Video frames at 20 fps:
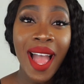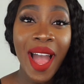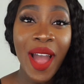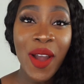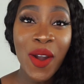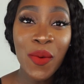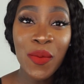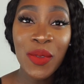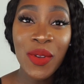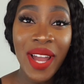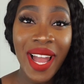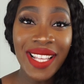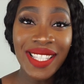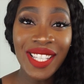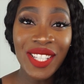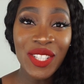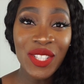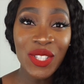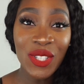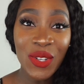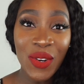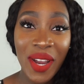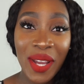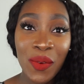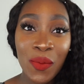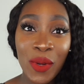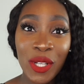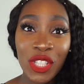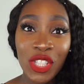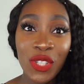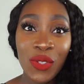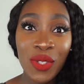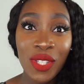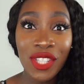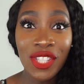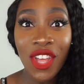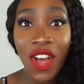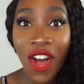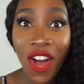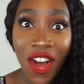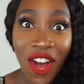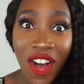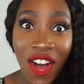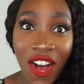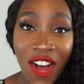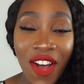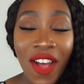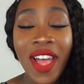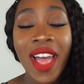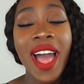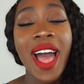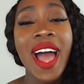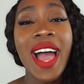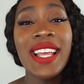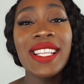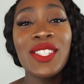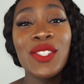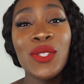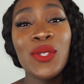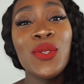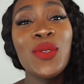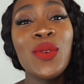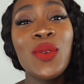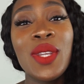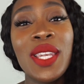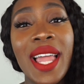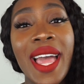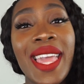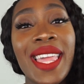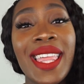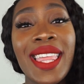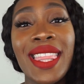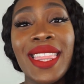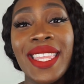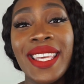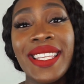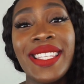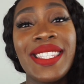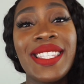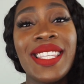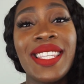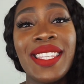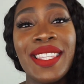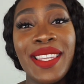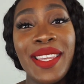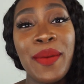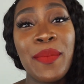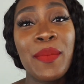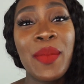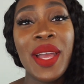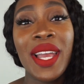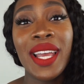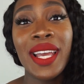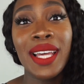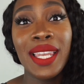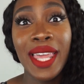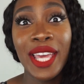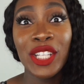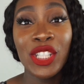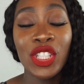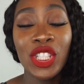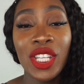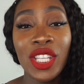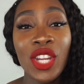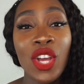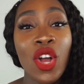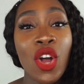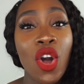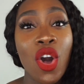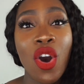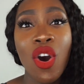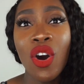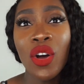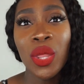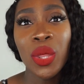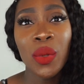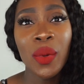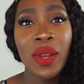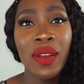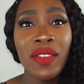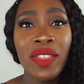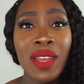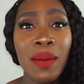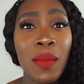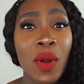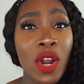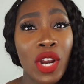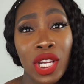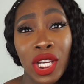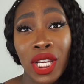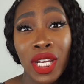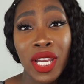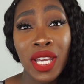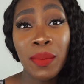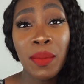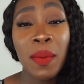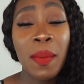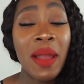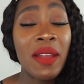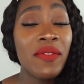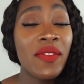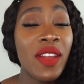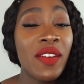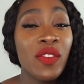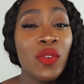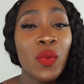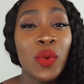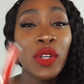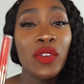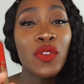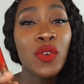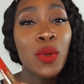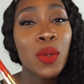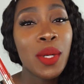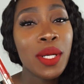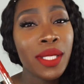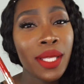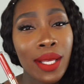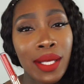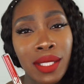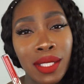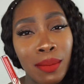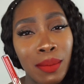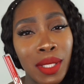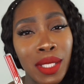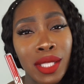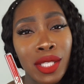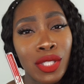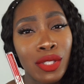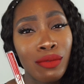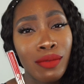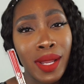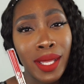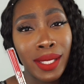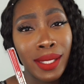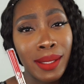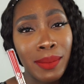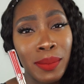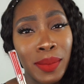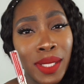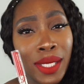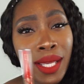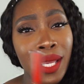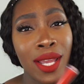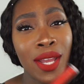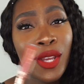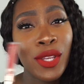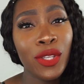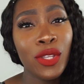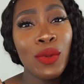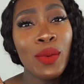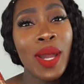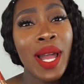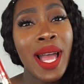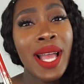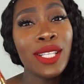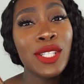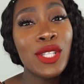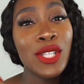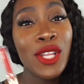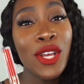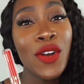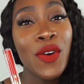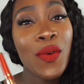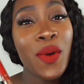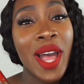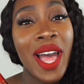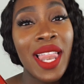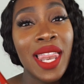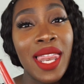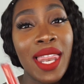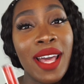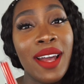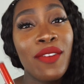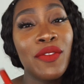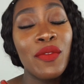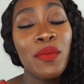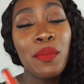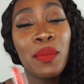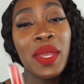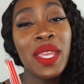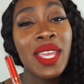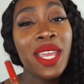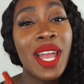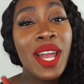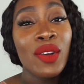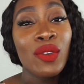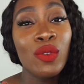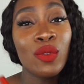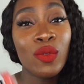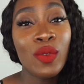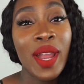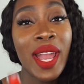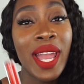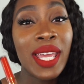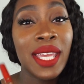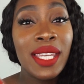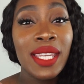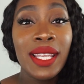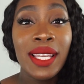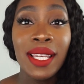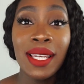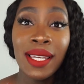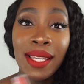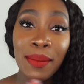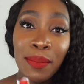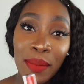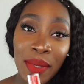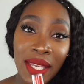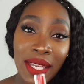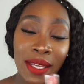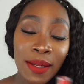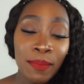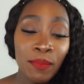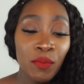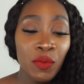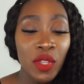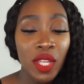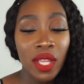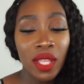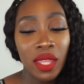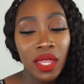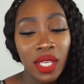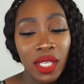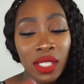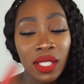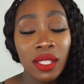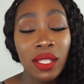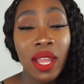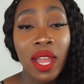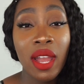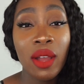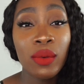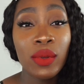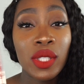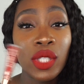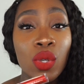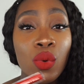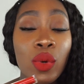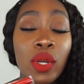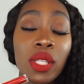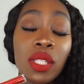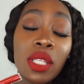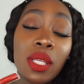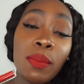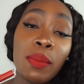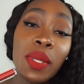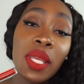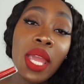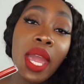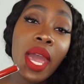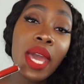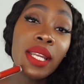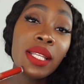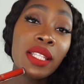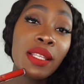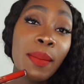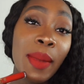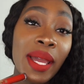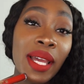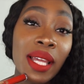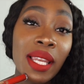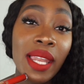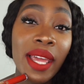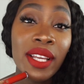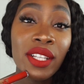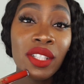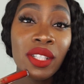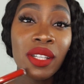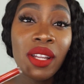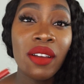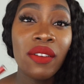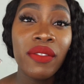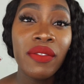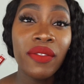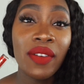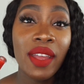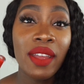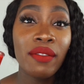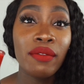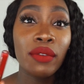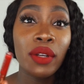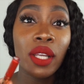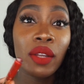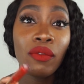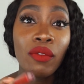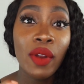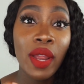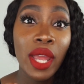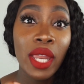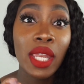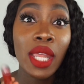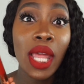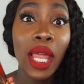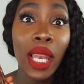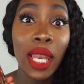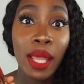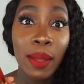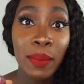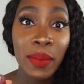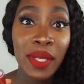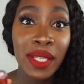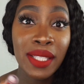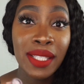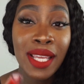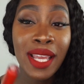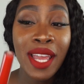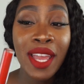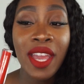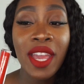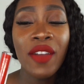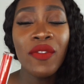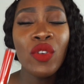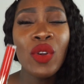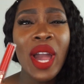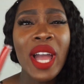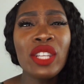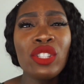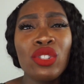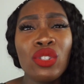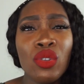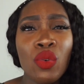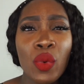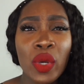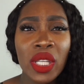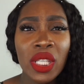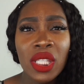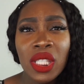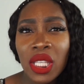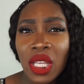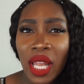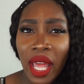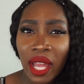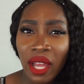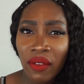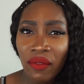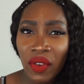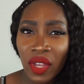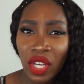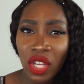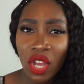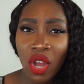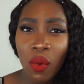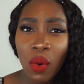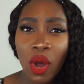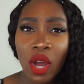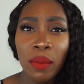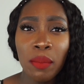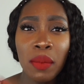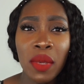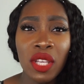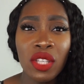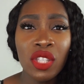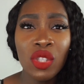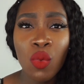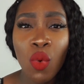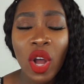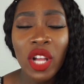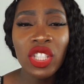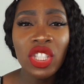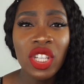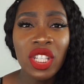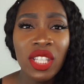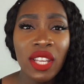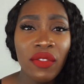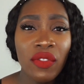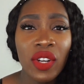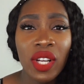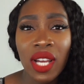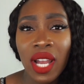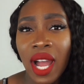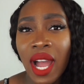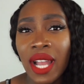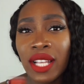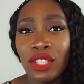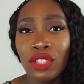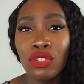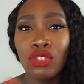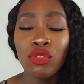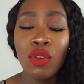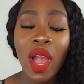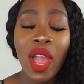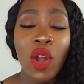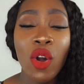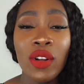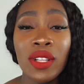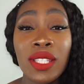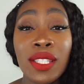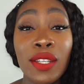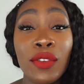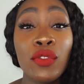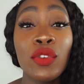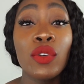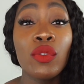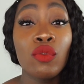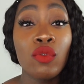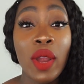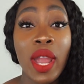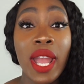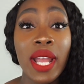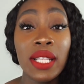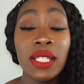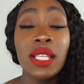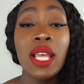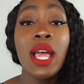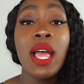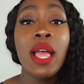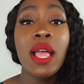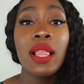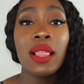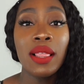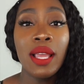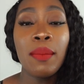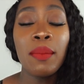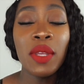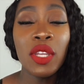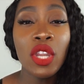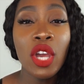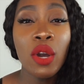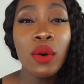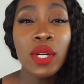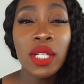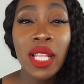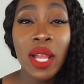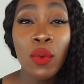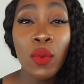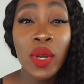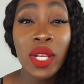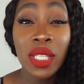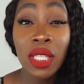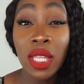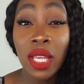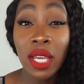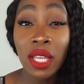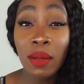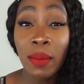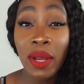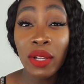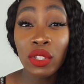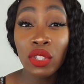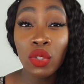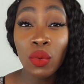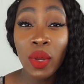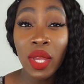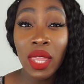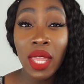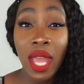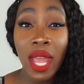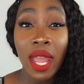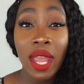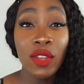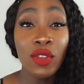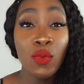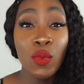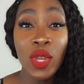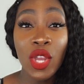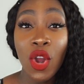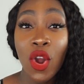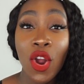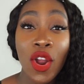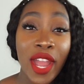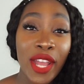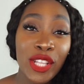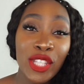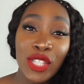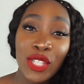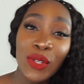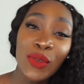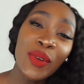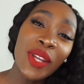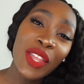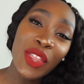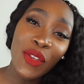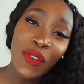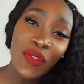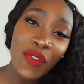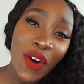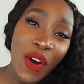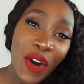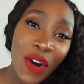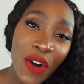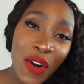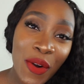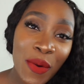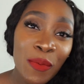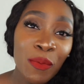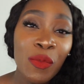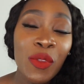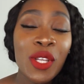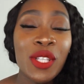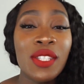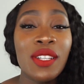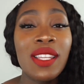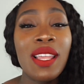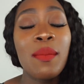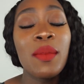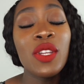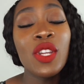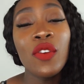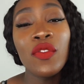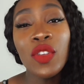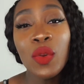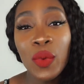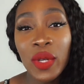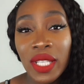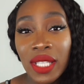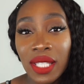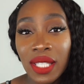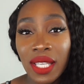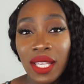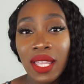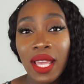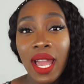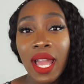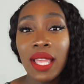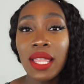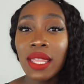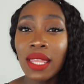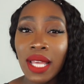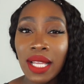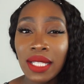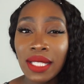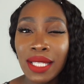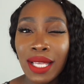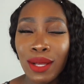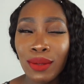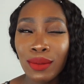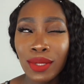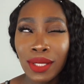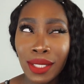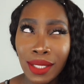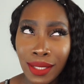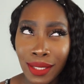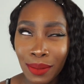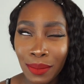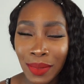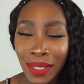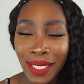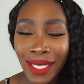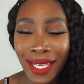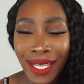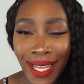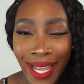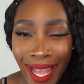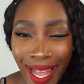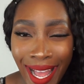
I hope you guys enjoyed what you saw. I do like this lip collection. All three of them are good, but my favorite one, of course, has to be this red lippy. You guys know I love me a red lippy, and this now is going to be added to my collection of favorite red lippies. If you guys do want to see like a video on me swatching different kinds and trying on different reds, let me know, because I was thinking about doing that, and we are entering the fall. So let me know if you want to see that. That sounds good to me.